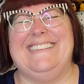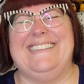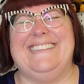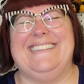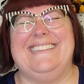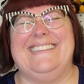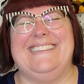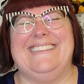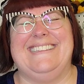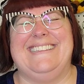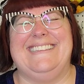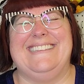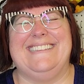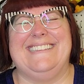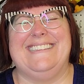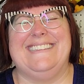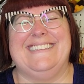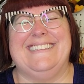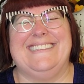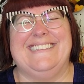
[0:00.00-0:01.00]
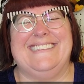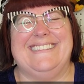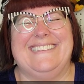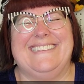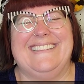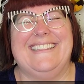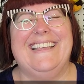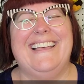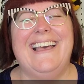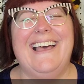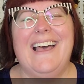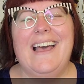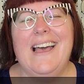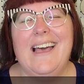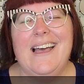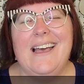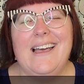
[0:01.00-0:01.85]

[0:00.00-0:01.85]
Nothing is said.